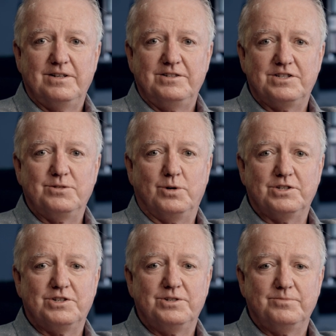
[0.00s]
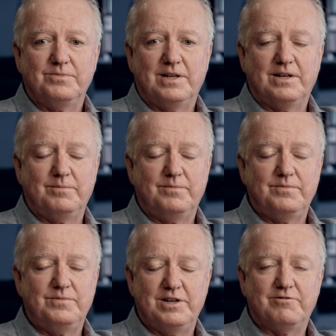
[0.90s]
just to watch
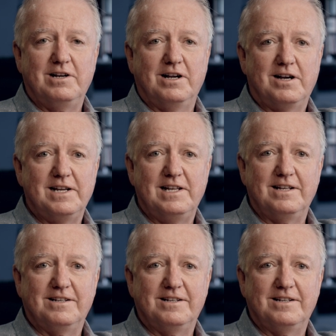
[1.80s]
um, Jeffrey lighting.